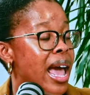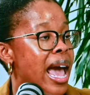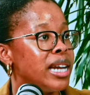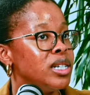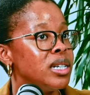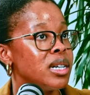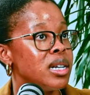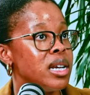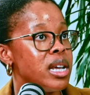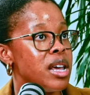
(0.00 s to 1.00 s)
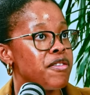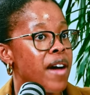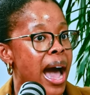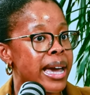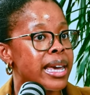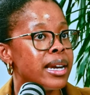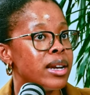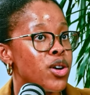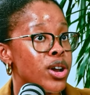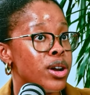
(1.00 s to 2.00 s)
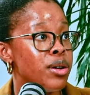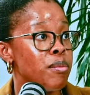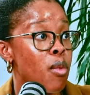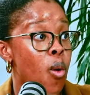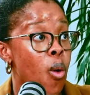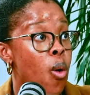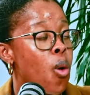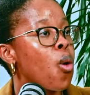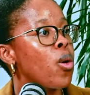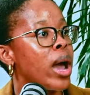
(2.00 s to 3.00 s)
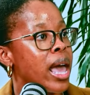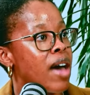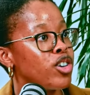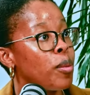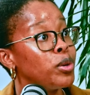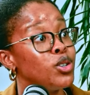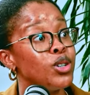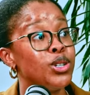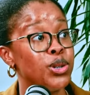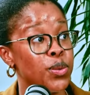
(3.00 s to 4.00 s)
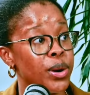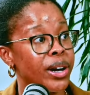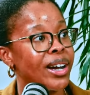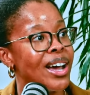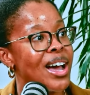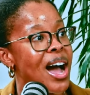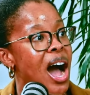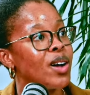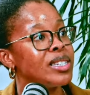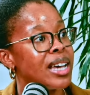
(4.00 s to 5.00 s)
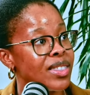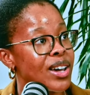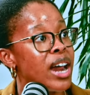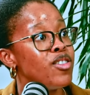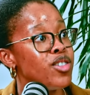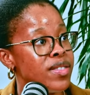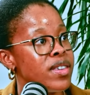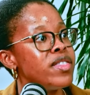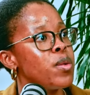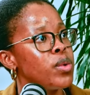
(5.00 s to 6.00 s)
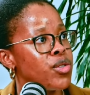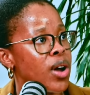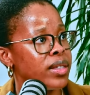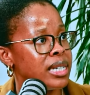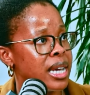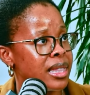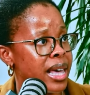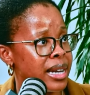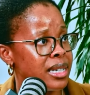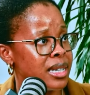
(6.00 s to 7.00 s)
and if I can earn more or have an opportunity to work outside the country, then they would rather take that?